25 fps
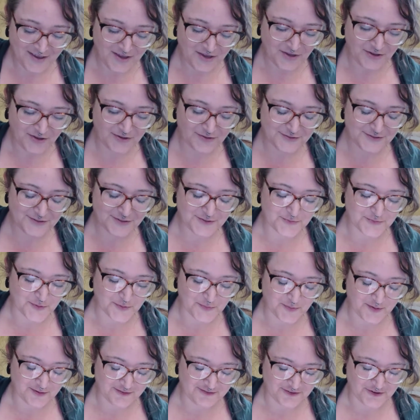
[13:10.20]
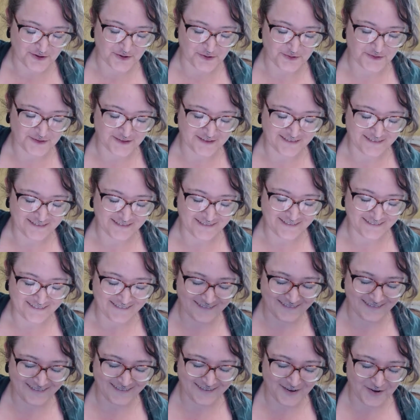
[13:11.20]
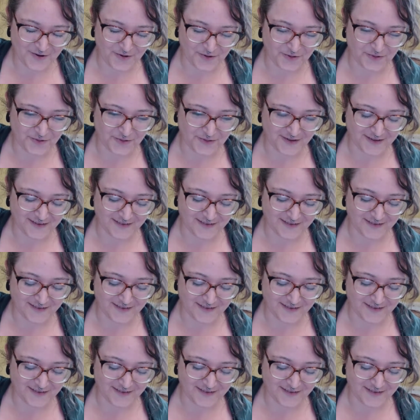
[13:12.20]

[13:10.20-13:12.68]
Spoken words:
YouTube on my phone and go